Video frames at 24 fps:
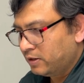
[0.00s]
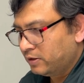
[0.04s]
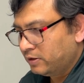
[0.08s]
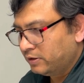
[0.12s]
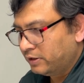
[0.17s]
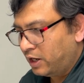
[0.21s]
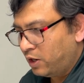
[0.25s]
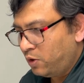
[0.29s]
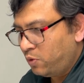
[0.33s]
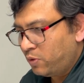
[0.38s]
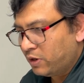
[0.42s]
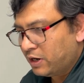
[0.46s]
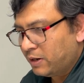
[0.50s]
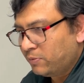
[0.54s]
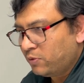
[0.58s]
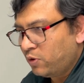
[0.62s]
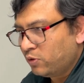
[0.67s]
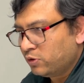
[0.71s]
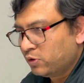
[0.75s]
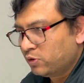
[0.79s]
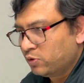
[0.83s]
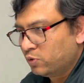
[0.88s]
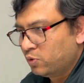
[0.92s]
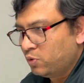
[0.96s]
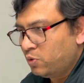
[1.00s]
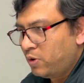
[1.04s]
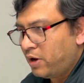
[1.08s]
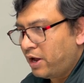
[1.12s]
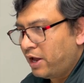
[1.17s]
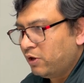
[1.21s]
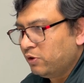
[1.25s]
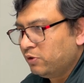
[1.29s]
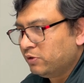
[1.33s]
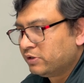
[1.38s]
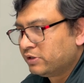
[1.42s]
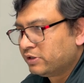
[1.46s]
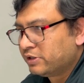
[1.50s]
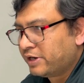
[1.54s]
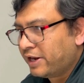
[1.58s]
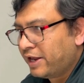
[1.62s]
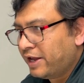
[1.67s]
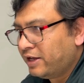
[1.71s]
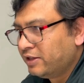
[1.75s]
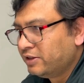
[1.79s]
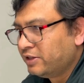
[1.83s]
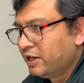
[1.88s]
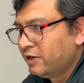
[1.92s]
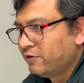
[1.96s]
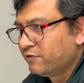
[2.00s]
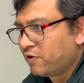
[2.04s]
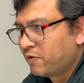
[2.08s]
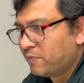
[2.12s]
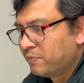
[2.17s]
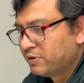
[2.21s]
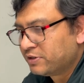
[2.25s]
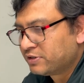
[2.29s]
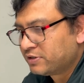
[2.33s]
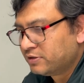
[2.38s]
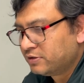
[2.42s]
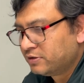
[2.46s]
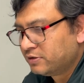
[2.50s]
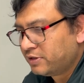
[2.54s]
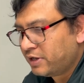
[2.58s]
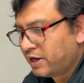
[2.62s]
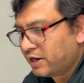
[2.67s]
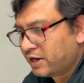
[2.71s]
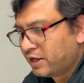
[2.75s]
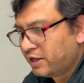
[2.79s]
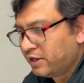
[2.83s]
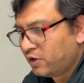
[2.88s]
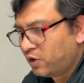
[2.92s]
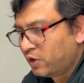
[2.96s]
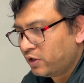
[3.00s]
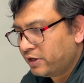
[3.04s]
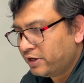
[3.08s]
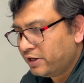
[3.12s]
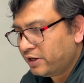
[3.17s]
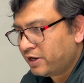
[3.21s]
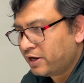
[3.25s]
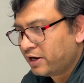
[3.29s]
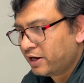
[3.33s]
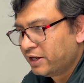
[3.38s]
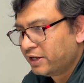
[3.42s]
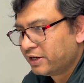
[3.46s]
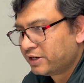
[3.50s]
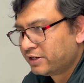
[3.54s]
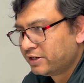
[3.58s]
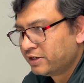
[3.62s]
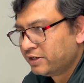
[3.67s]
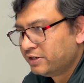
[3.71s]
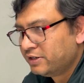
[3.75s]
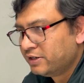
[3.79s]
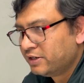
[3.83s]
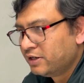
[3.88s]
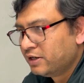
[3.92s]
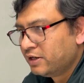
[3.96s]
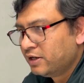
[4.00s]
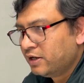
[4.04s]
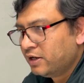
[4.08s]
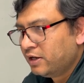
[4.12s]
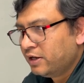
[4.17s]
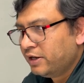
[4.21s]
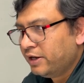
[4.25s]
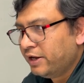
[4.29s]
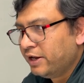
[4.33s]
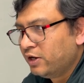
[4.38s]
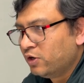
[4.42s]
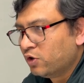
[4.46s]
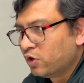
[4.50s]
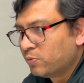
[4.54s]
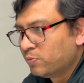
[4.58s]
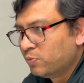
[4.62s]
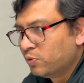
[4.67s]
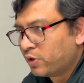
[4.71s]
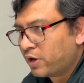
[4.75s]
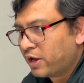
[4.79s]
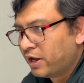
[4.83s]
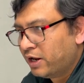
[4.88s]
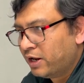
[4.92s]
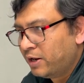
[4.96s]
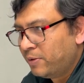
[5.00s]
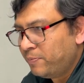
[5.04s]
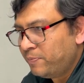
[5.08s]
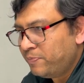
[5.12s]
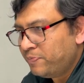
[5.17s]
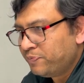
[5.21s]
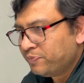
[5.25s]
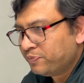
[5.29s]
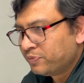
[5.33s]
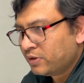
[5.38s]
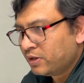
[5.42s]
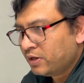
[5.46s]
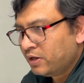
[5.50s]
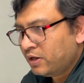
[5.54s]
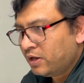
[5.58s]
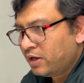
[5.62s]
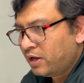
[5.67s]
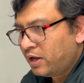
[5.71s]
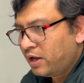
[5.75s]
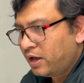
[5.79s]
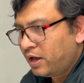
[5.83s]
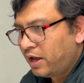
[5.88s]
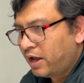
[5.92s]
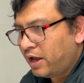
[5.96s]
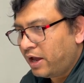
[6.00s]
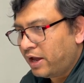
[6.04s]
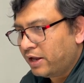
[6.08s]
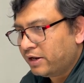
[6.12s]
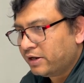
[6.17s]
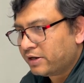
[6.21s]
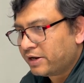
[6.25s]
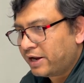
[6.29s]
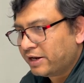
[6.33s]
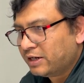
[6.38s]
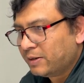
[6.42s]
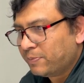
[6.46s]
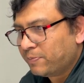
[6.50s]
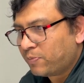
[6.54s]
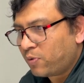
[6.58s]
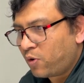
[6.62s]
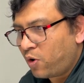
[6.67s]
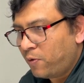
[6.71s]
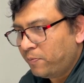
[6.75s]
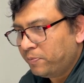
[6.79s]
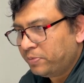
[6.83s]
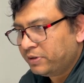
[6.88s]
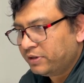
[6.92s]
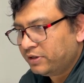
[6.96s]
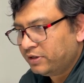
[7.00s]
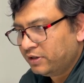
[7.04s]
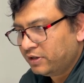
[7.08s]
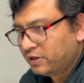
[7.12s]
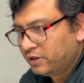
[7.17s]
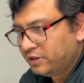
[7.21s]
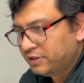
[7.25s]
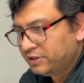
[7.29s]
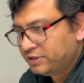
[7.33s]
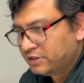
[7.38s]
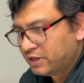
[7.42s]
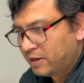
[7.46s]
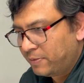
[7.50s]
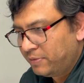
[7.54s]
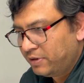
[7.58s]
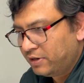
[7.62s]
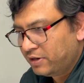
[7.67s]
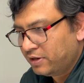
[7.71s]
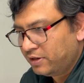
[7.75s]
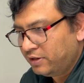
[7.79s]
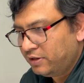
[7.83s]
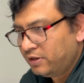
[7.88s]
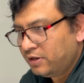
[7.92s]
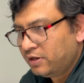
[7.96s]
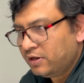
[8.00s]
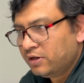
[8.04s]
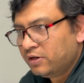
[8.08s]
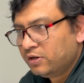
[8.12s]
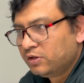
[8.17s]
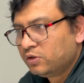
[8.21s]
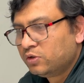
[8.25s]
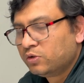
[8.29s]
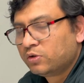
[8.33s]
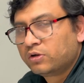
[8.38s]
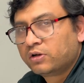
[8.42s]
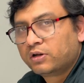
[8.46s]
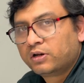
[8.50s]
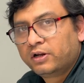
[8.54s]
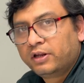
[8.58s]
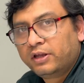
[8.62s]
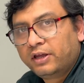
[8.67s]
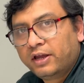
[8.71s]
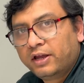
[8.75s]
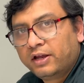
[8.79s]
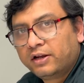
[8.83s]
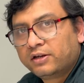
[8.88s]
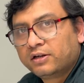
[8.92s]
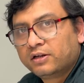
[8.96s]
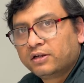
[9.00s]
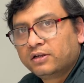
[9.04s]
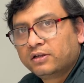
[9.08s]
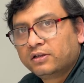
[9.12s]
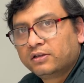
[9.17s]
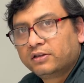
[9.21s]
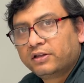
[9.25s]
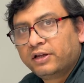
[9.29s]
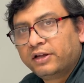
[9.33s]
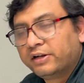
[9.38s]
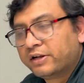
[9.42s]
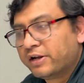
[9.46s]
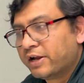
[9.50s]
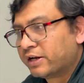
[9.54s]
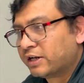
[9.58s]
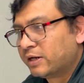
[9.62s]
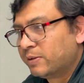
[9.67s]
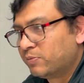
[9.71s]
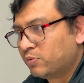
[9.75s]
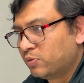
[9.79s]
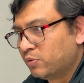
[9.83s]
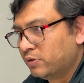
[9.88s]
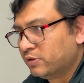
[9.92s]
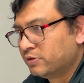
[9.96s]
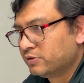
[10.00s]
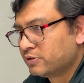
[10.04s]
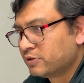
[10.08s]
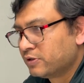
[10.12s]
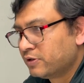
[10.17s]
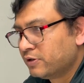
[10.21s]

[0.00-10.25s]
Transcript: now what i'm going to do i will take the information that i already collected in notebook lm and write a prompt here in gemini to create the interactive quiz